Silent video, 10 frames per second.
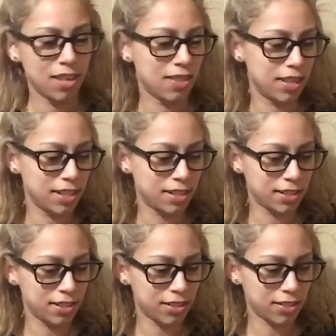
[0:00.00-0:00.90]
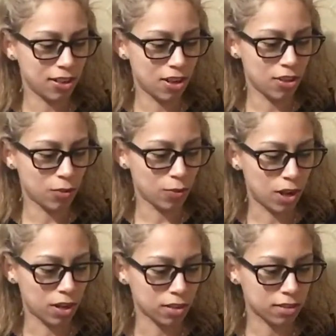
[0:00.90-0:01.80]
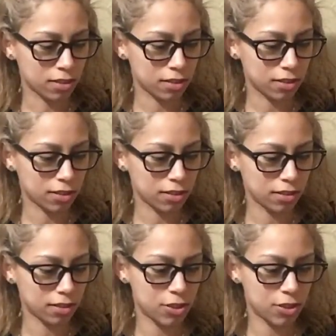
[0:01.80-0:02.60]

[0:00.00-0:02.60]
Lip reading: This is On the Rocks